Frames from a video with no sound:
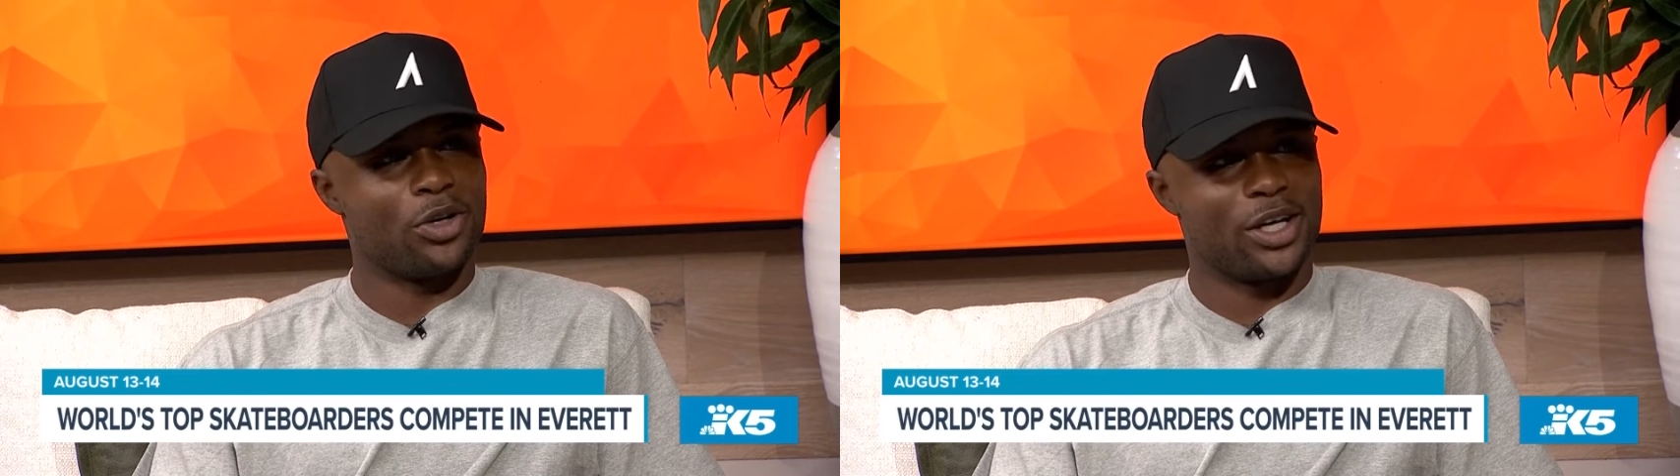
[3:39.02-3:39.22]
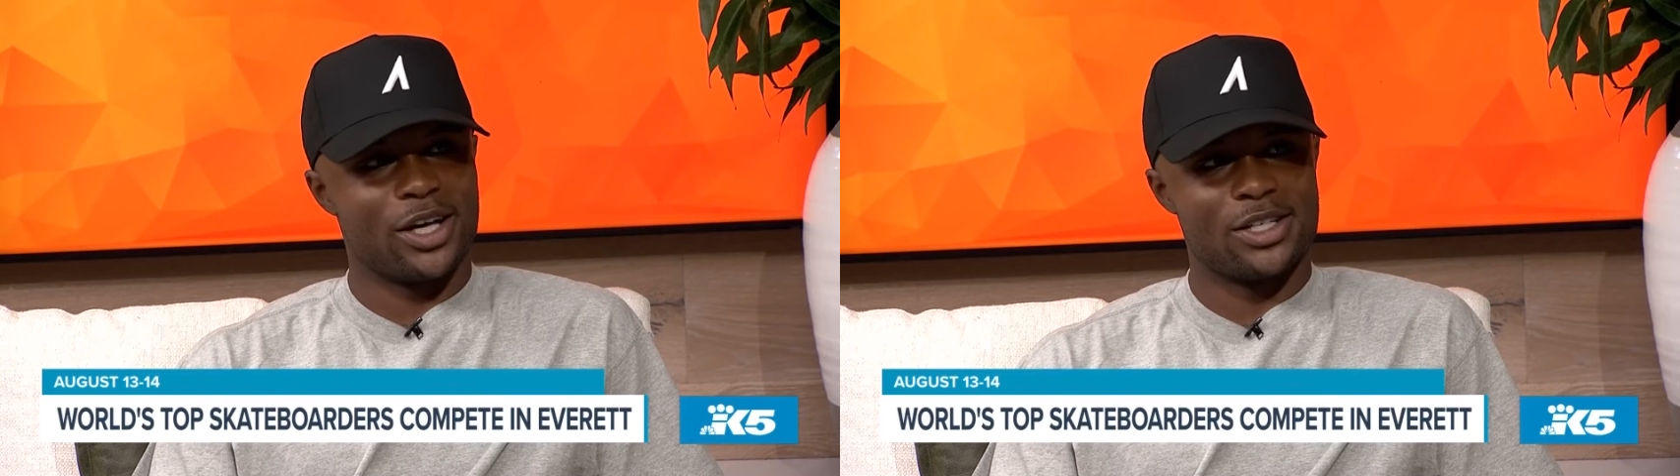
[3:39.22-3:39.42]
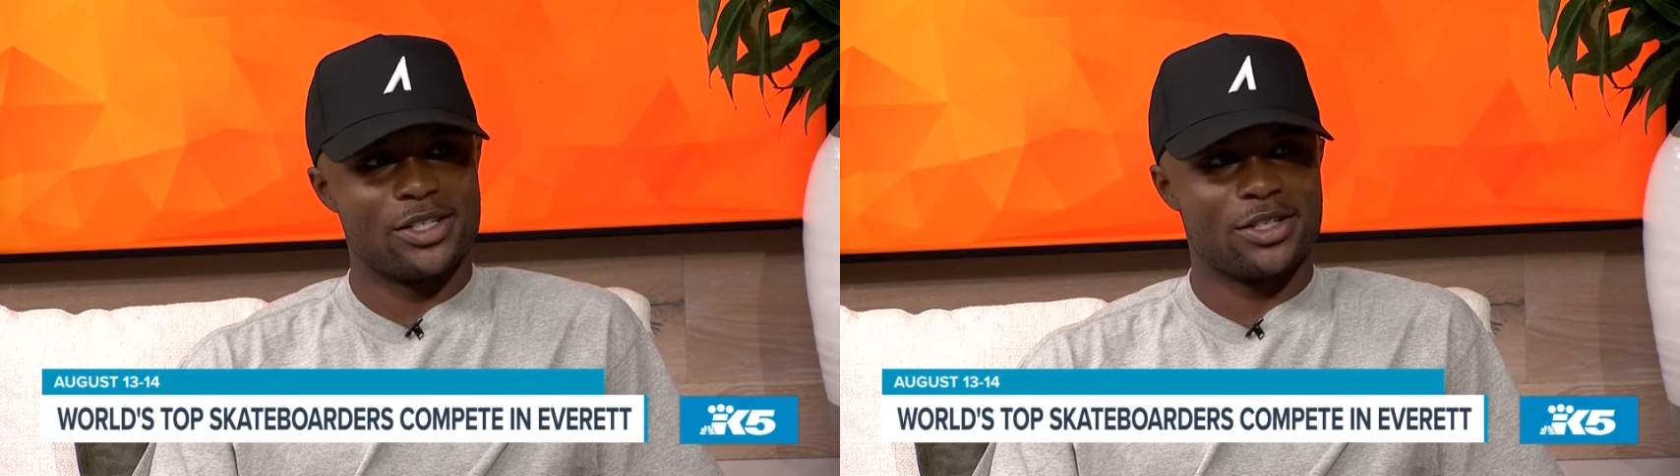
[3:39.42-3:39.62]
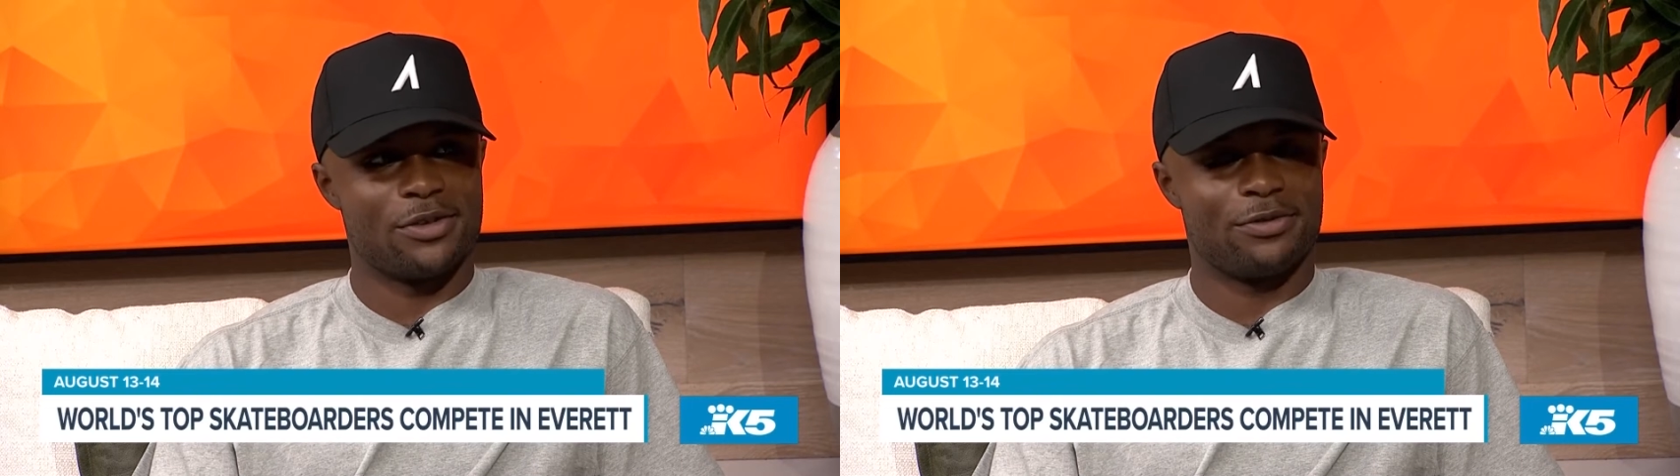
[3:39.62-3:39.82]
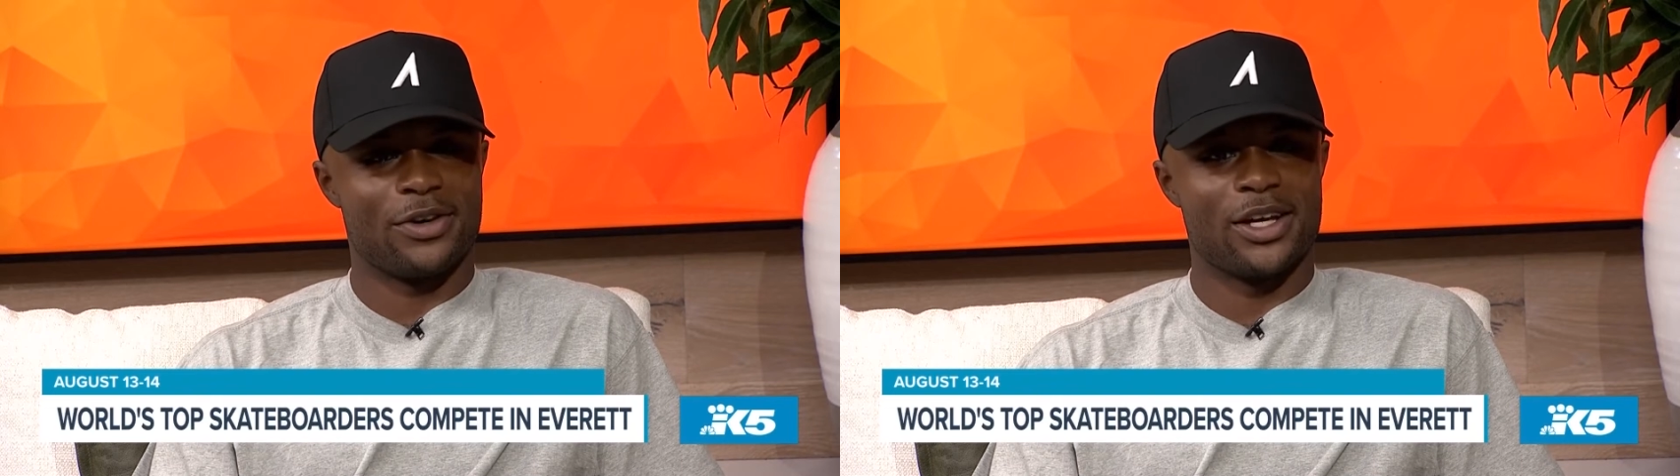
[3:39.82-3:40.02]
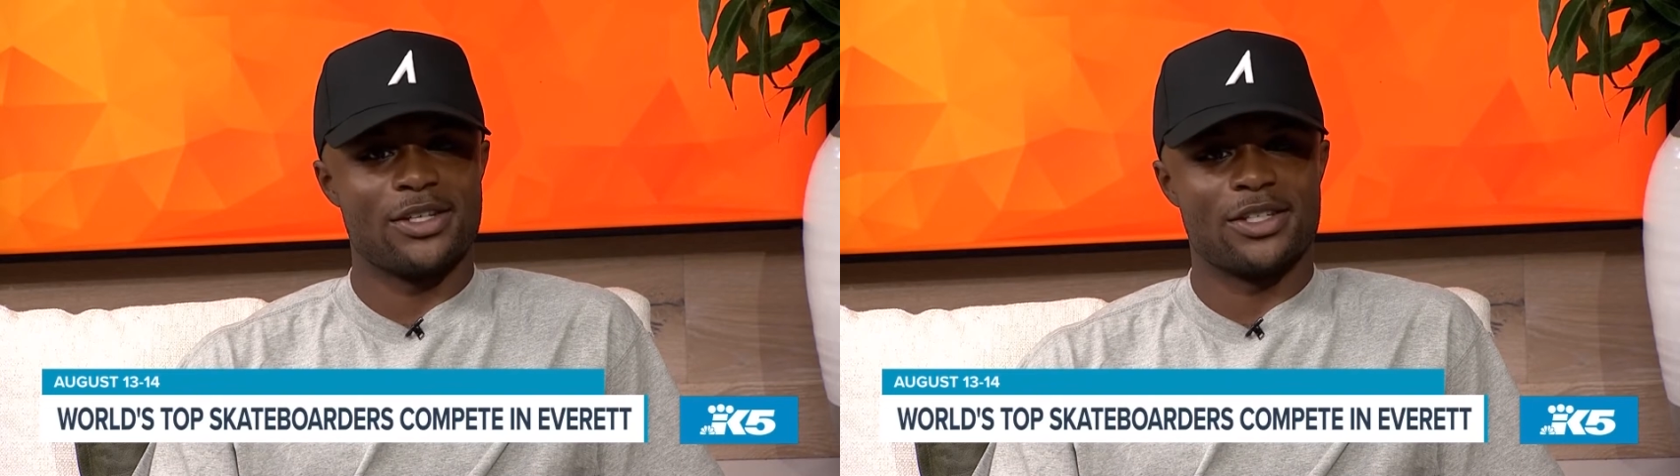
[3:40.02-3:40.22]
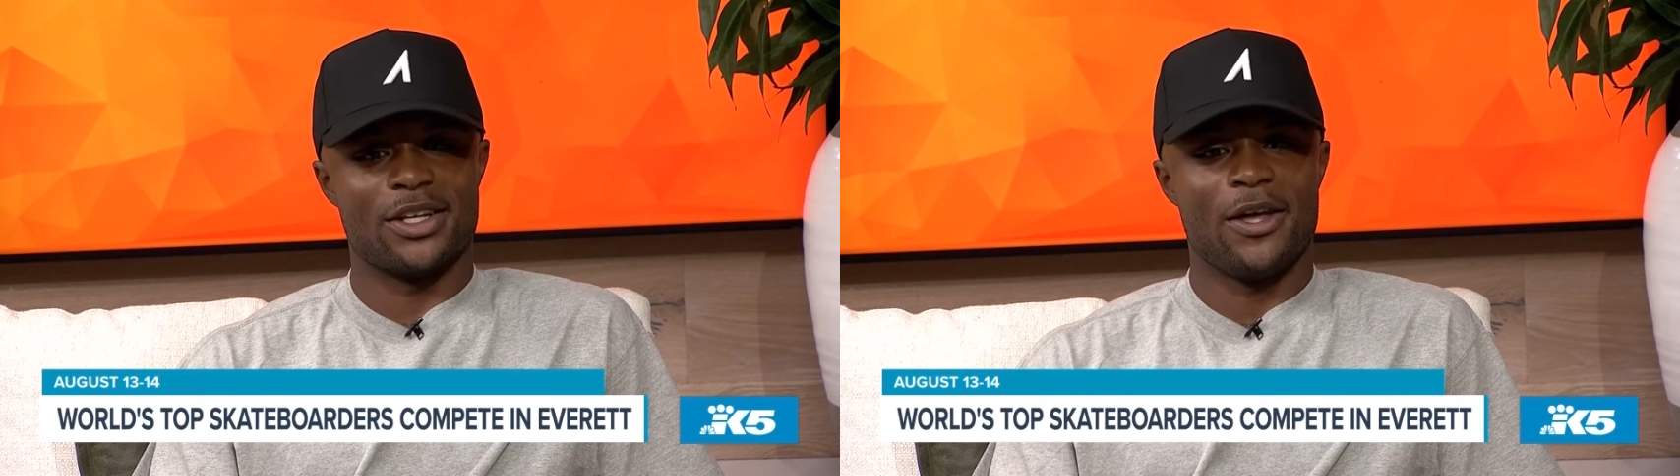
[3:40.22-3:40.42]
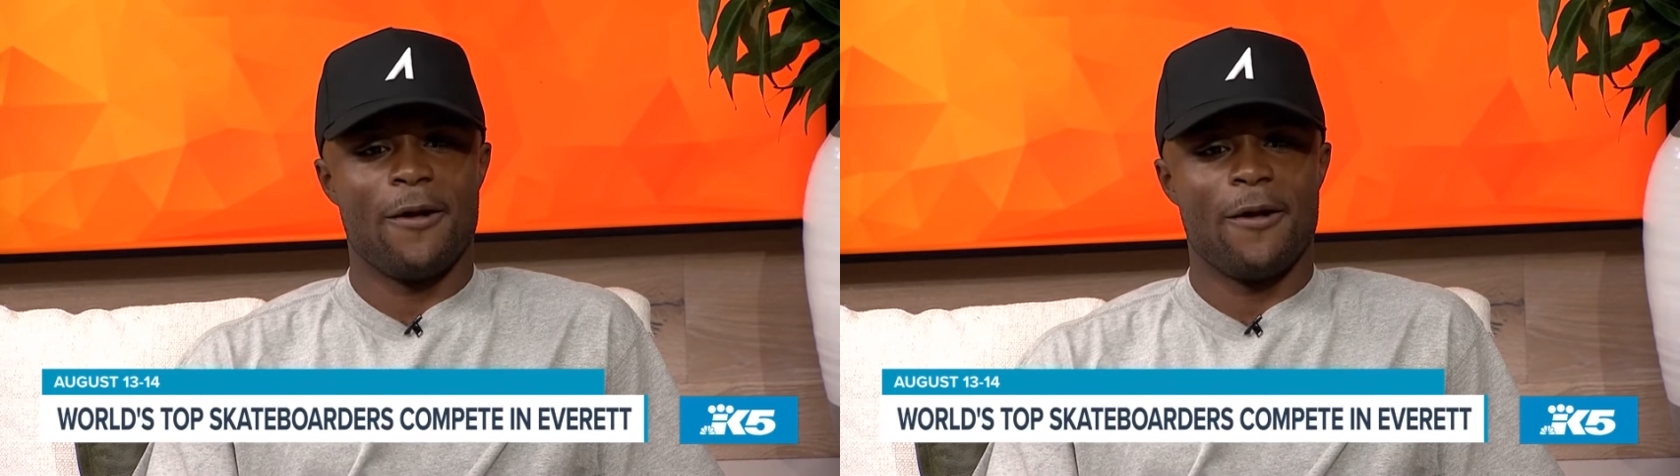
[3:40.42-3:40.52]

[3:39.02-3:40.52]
mm-hmm. cousins to friends, and